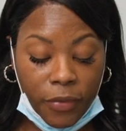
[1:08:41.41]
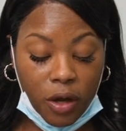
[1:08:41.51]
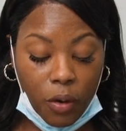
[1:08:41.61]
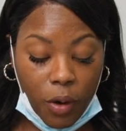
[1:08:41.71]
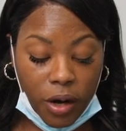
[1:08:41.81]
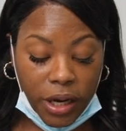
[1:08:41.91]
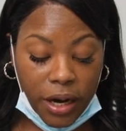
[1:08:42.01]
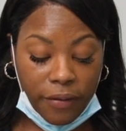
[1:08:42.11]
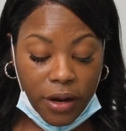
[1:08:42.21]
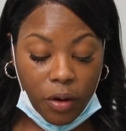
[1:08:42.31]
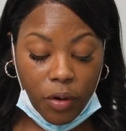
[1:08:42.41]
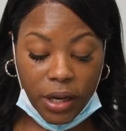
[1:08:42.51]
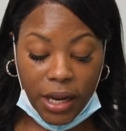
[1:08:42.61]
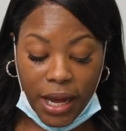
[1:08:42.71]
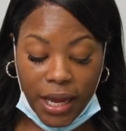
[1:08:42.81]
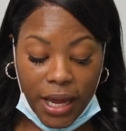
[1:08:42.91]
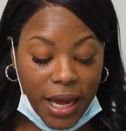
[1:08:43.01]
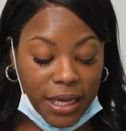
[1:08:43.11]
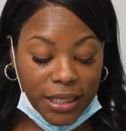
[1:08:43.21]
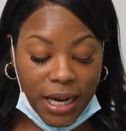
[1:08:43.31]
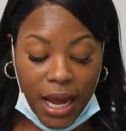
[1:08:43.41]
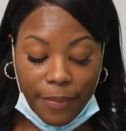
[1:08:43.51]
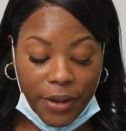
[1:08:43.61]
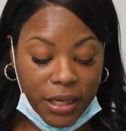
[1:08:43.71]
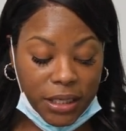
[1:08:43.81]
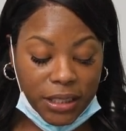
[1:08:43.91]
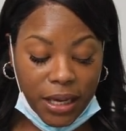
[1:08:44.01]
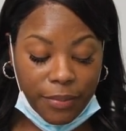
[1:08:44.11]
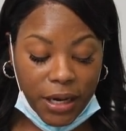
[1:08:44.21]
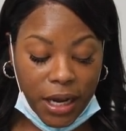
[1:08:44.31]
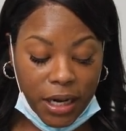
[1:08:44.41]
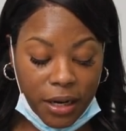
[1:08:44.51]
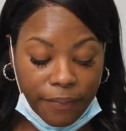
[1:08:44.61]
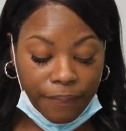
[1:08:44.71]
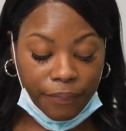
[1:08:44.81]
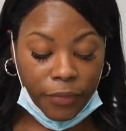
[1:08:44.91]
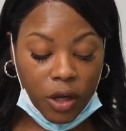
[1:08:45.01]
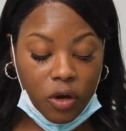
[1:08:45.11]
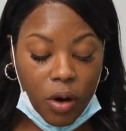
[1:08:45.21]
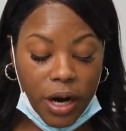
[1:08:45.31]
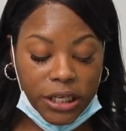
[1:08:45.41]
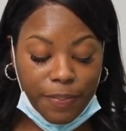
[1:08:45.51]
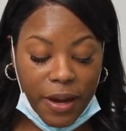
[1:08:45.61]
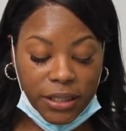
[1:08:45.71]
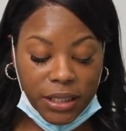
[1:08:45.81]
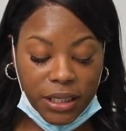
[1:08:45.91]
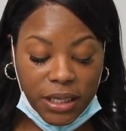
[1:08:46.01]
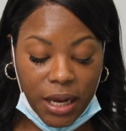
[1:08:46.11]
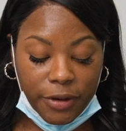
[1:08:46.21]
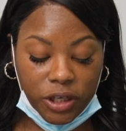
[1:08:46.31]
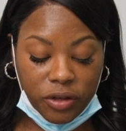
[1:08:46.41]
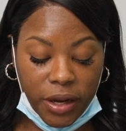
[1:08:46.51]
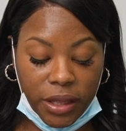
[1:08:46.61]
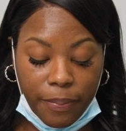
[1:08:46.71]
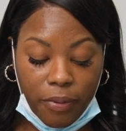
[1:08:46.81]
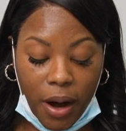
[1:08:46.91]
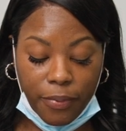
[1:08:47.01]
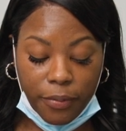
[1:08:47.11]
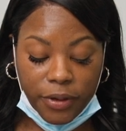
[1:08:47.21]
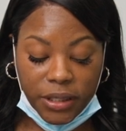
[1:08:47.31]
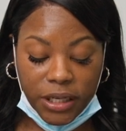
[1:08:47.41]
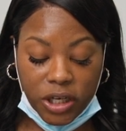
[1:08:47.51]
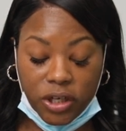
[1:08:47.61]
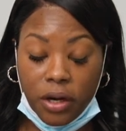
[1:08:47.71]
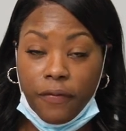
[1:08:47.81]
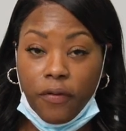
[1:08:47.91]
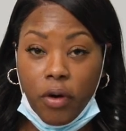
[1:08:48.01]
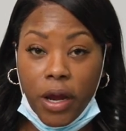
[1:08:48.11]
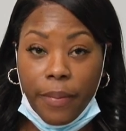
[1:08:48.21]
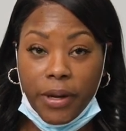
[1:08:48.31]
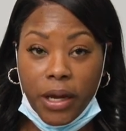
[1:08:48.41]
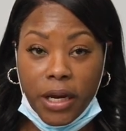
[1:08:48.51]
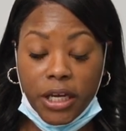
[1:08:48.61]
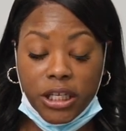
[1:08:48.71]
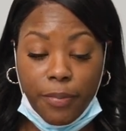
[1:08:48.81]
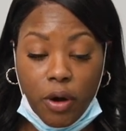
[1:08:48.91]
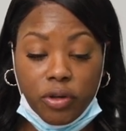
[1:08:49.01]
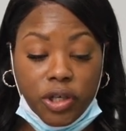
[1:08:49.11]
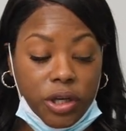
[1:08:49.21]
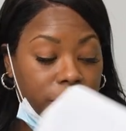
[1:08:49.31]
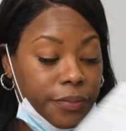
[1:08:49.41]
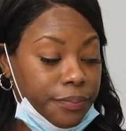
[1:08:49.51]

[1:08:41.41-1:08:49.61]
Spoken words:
Your work area or client has not been contaminated. You are expected to demonstrate the proper procedure for a blood exposure.